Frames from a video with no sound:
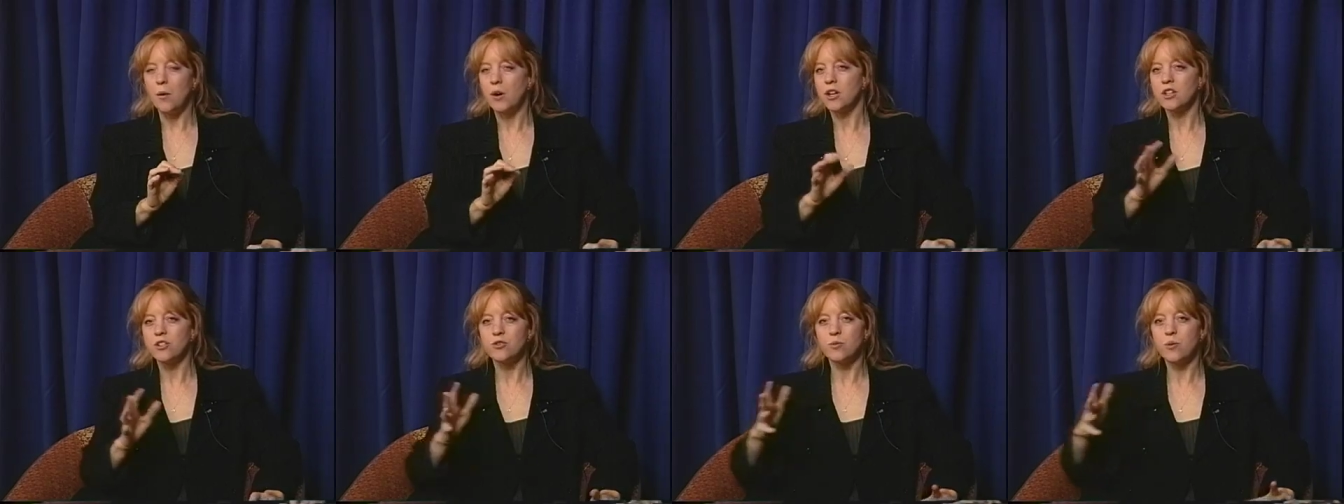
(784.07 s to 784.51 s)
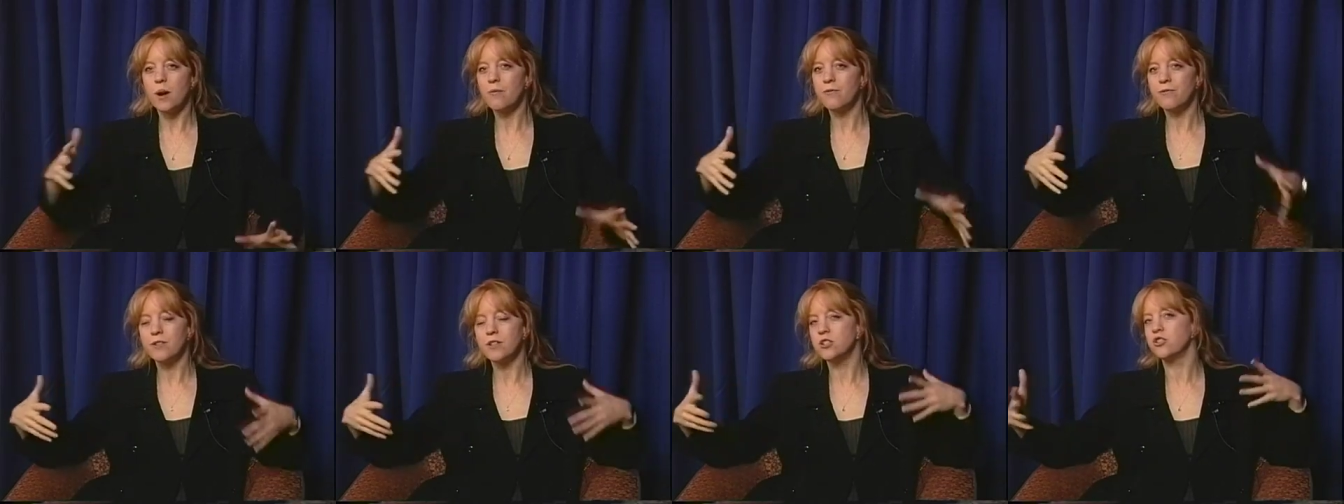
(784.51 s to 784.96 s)
want a drum
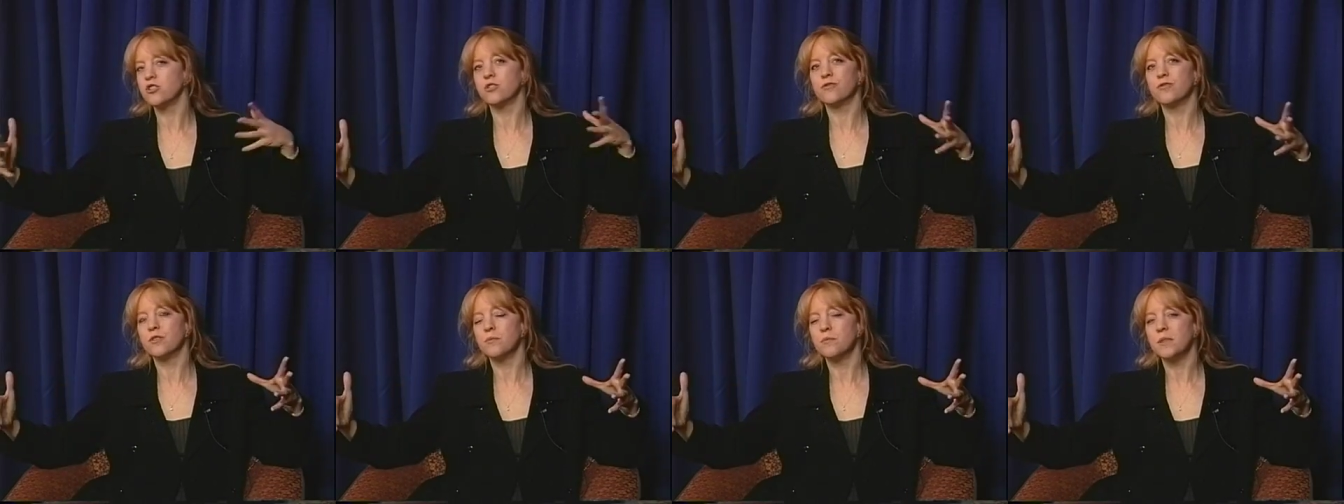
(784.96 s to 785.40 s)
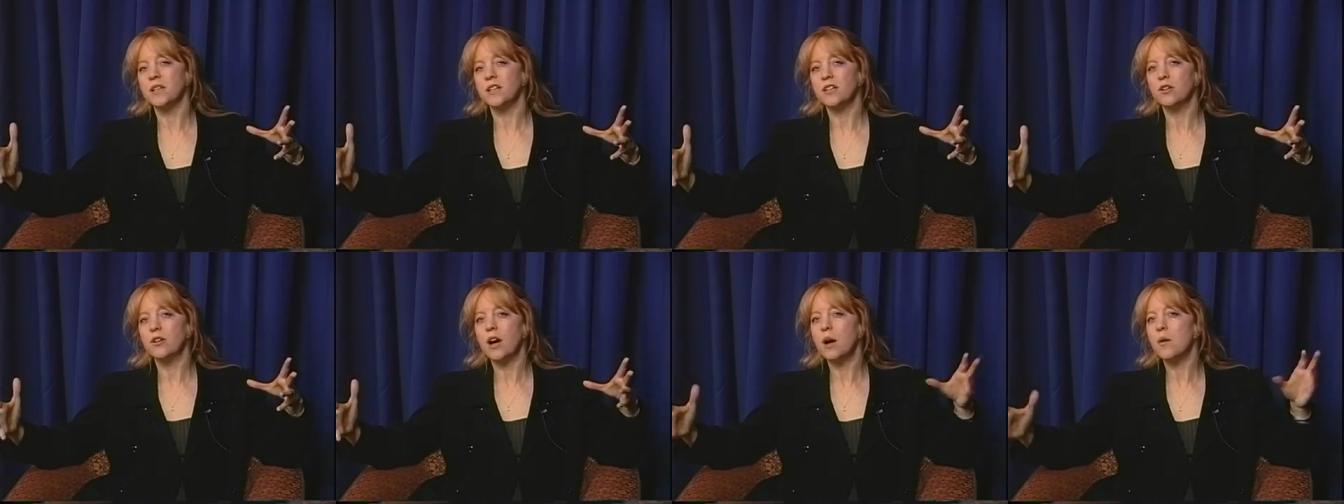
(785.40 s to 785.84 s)
feature for me,
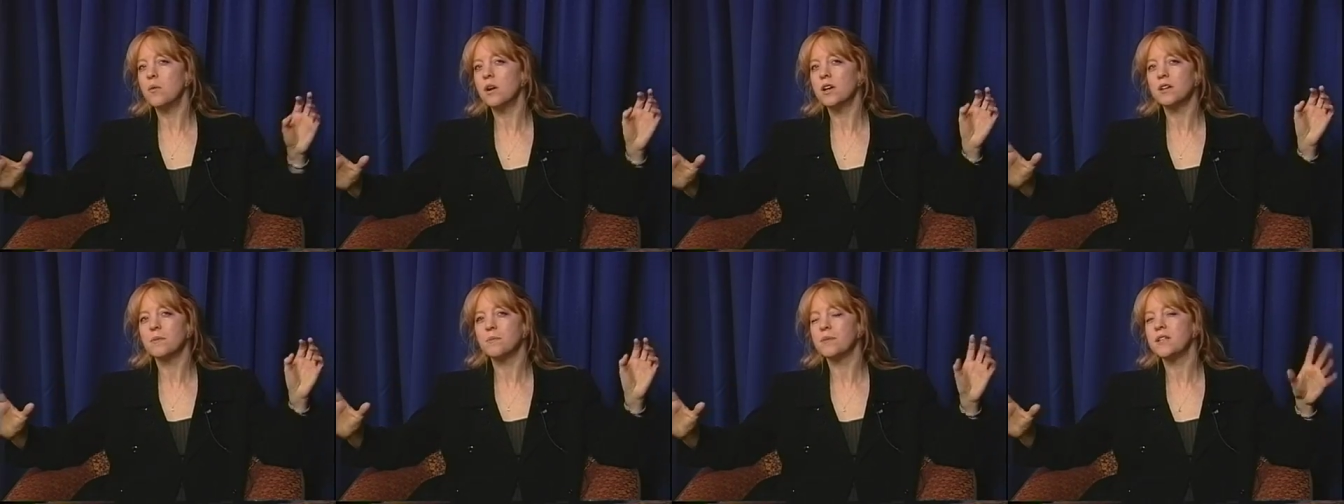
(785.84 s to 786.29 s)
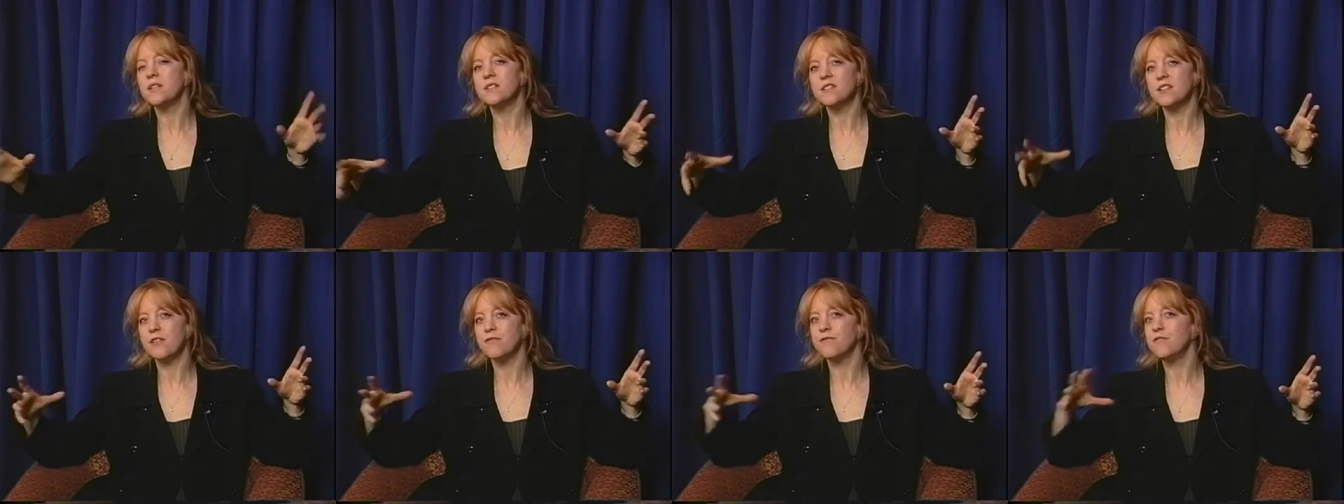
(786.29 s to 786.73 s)
or I want a piece
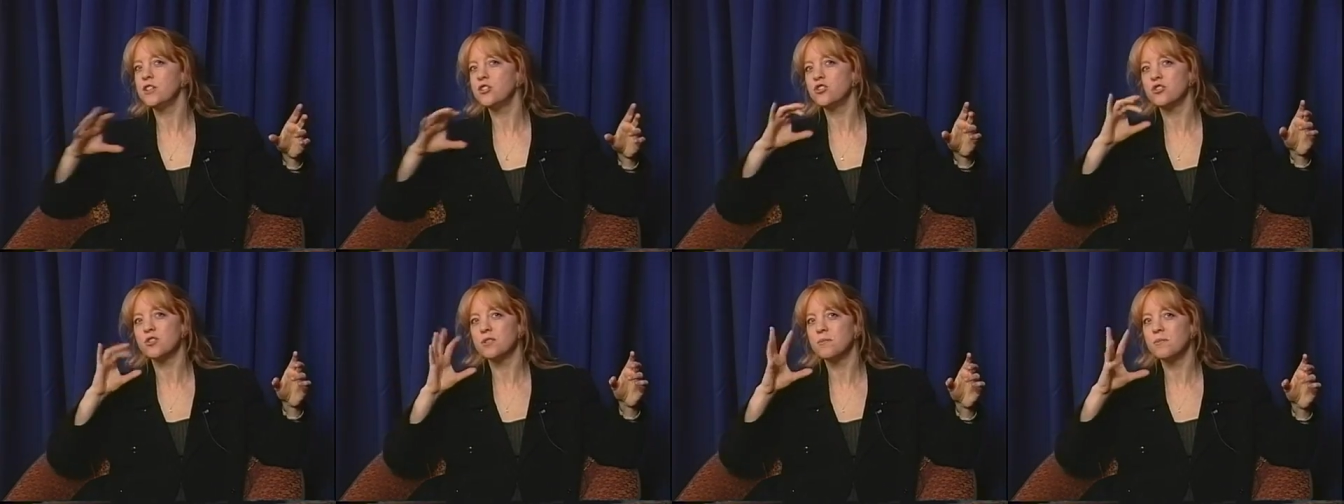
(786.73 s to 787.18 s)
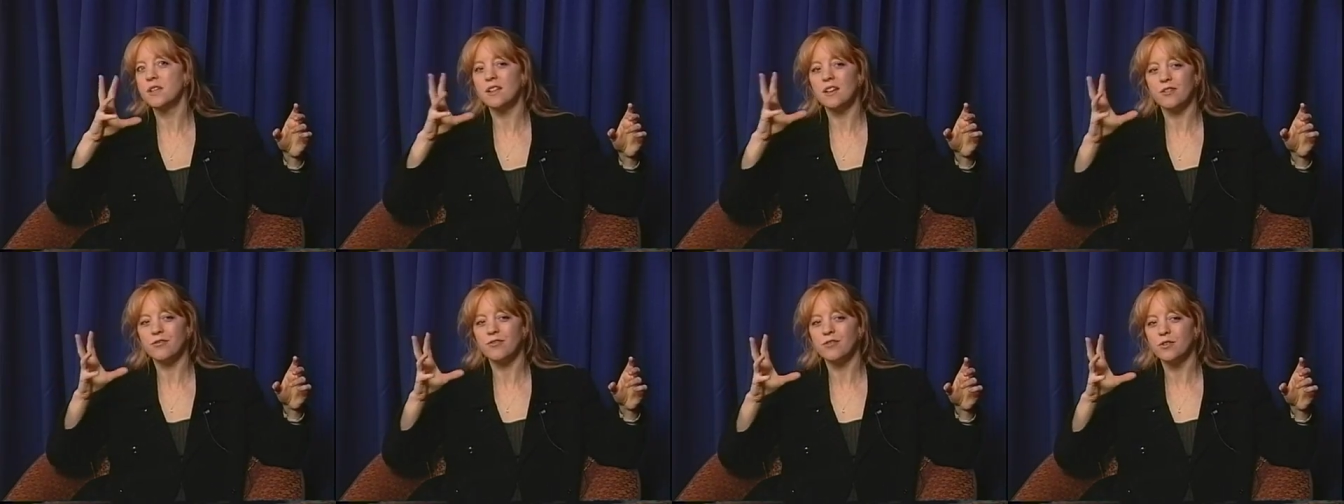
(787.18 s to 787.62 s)
that features me
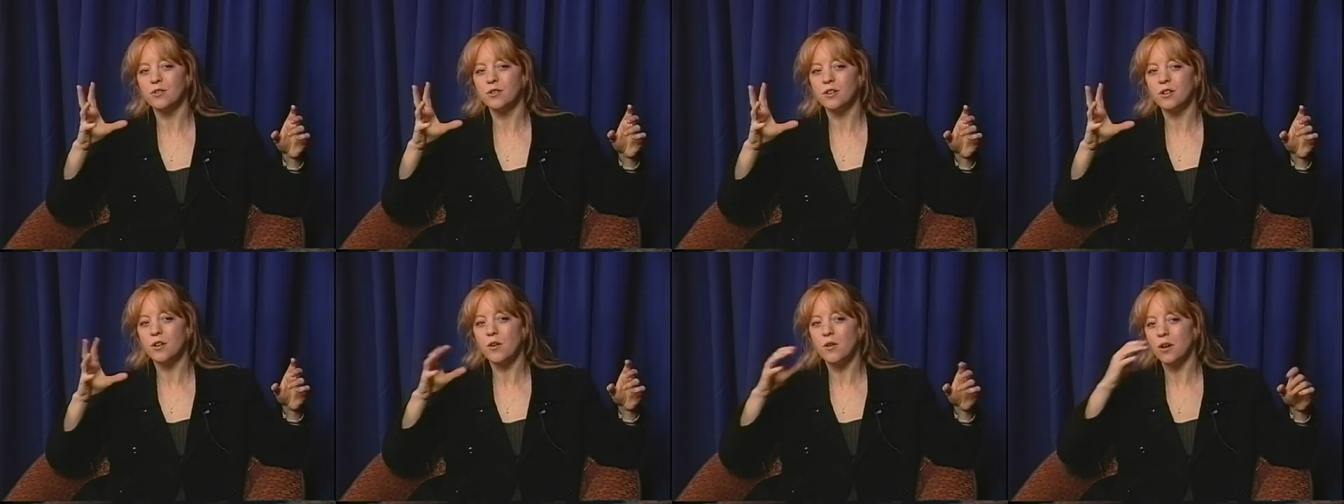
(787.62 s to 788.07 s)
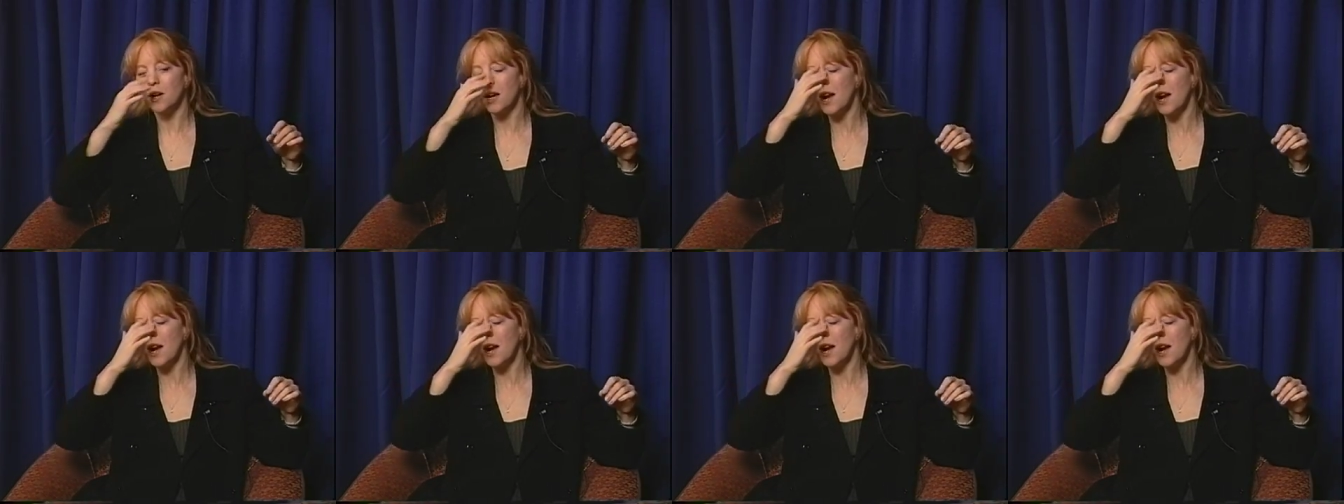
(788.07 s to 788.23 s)
on flugelhorn.